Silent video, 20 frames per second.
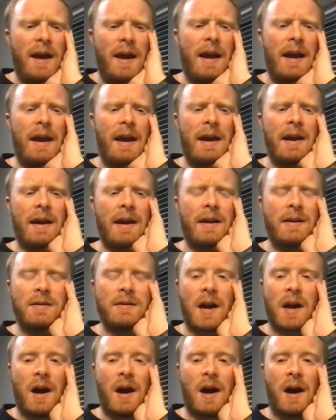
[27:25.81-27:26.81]
And
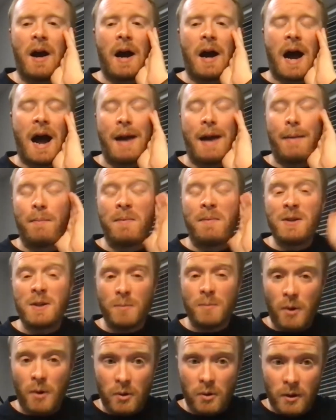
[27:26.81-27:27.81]
uh, I
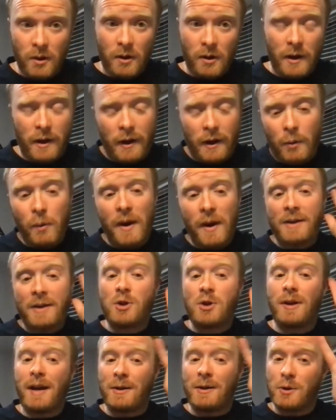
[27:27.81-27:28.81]
misspoke earlier. We
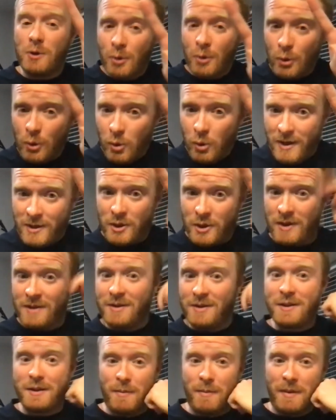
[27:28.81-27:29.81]
actually had two
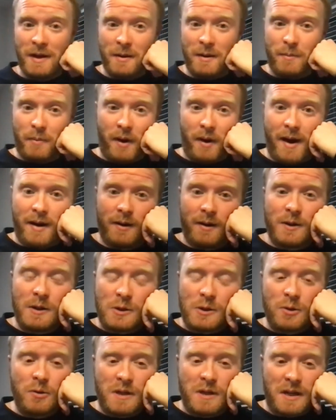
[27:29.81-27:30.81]
questions submitted prior
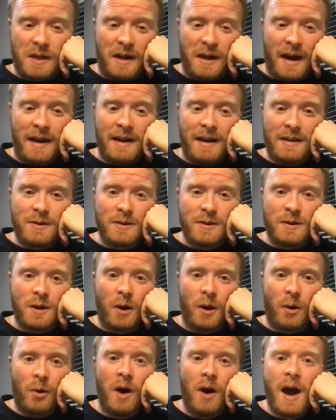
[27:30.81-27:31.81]
to tonight. And
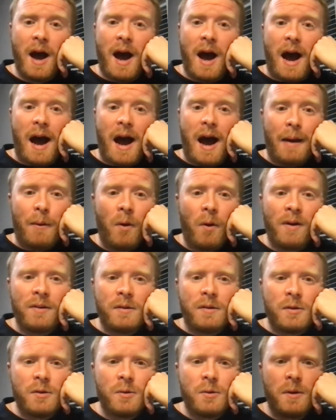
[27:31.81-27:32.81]
so I want
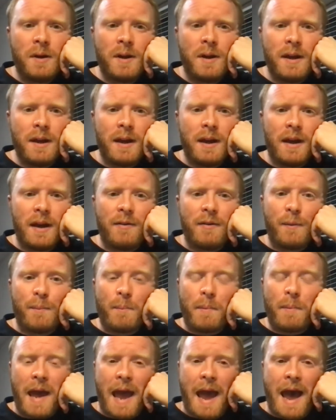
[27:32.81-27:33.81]
to give
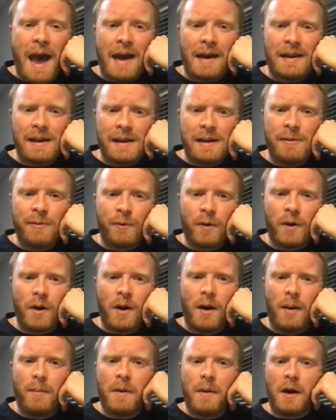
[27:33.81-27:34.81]
Patty
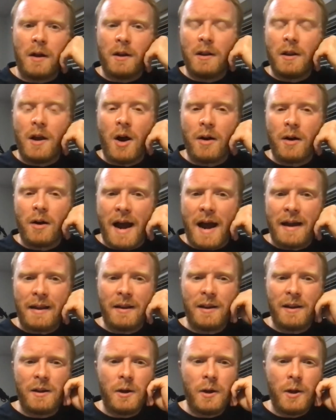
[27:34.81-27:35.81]
from Long
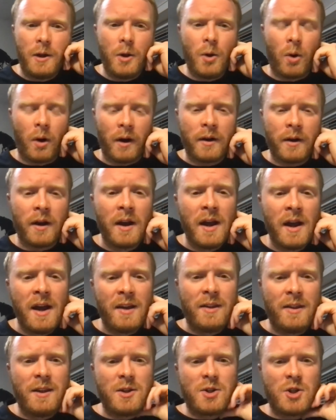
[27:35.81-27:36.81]
Island, New York,
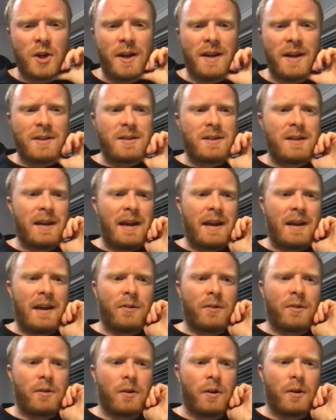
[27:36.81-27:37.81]
the chance to
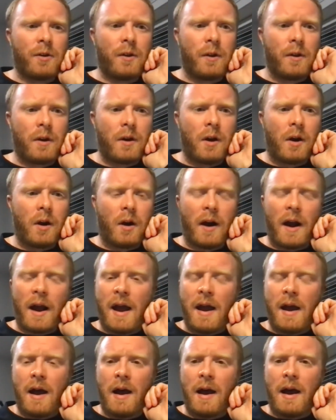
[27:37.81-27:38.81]
answer or
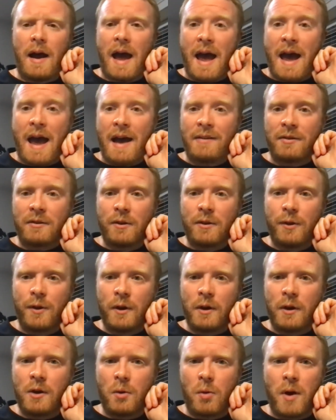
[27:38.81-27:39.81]
uh, ask
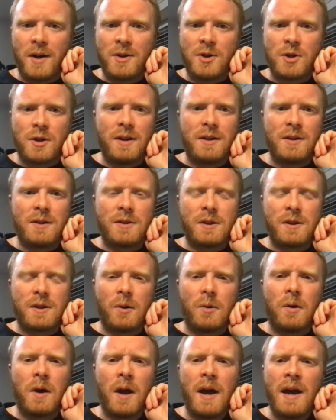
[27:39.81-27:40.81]
their question. And
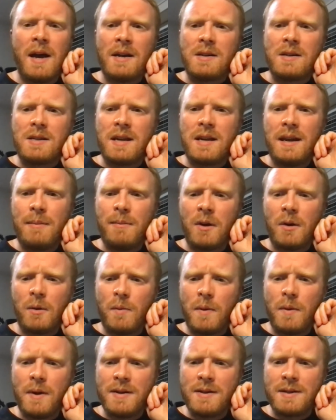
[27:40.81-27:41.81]
so team, could
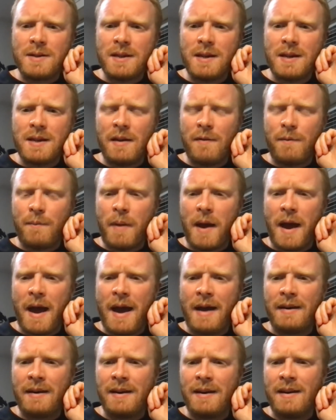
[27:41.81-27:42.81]
we see if
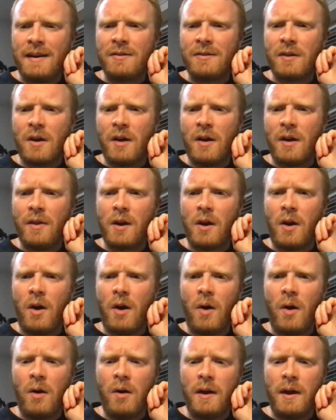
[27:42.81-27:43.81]
Patty is on the
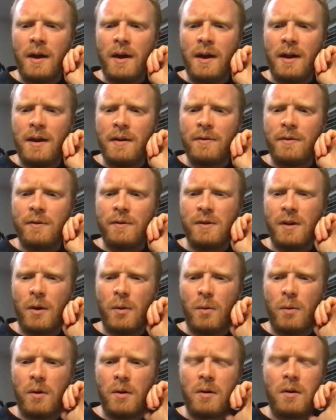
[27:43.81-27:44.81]
call? And if so,
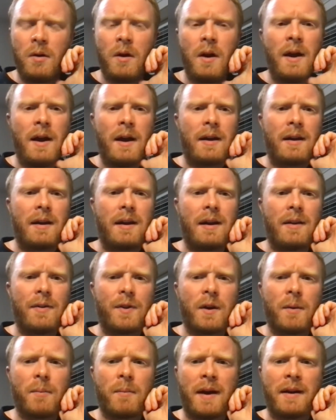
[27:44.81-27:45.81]
we'll get
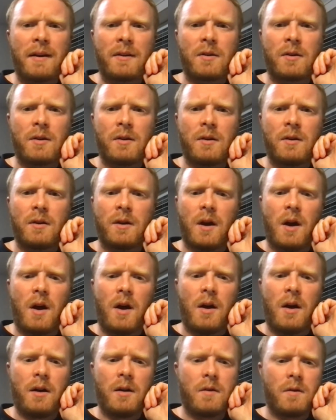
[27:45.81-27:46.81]
their mic turned
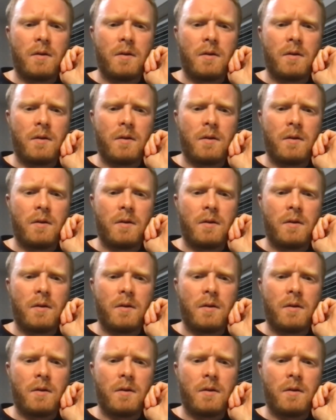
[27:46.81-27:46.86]
on.